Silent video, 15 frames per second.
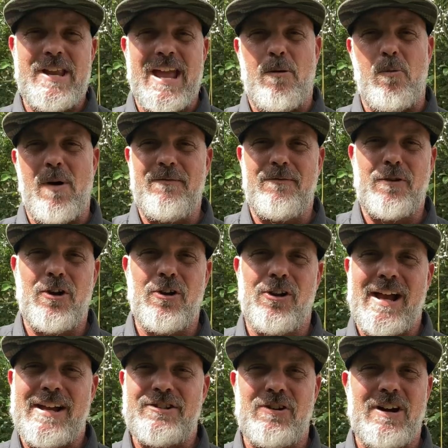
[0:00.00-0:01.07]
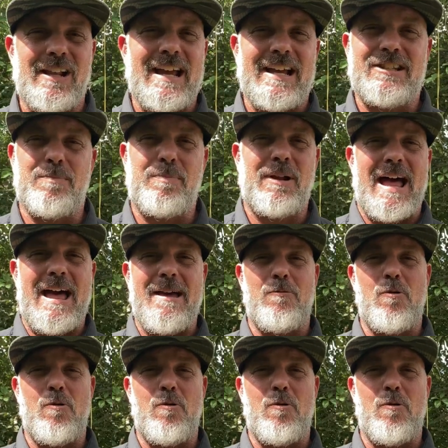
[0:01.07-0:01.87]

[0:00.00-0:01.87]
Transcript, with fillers: Now, one fertilizer I like to apply